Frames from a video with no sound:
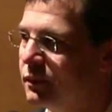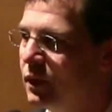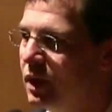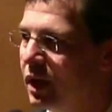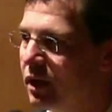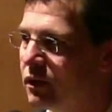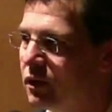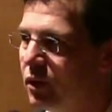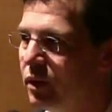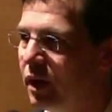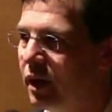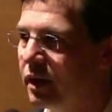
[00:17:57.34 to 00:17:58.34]
Yes,
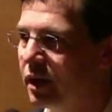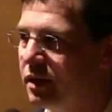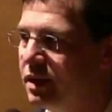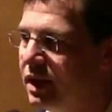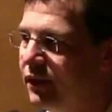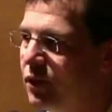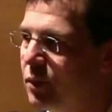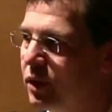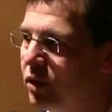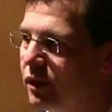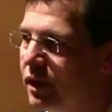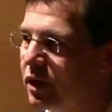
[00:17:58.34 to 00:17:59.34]
so I think everyone
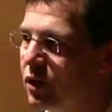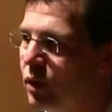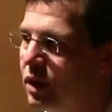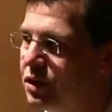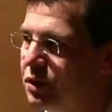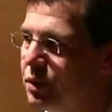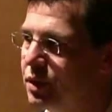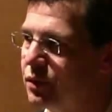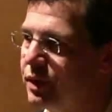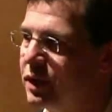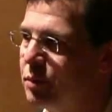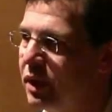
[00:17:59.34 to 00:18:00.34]
heard that question with
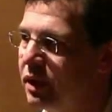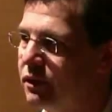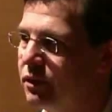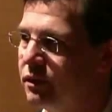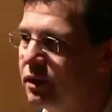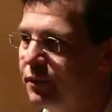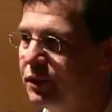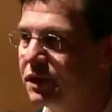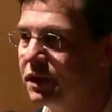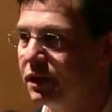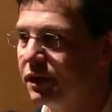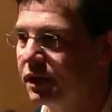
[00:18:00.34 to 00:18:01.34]
respect to
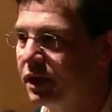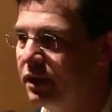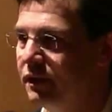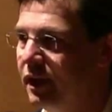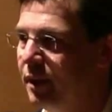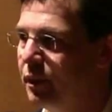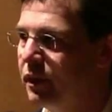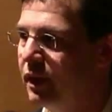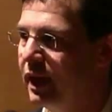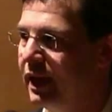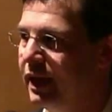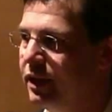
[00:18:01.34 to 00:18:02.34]
differences in skin depth,
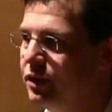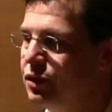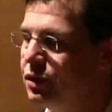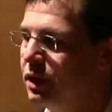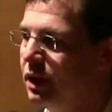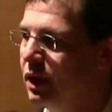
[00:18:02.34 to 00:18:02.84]
age,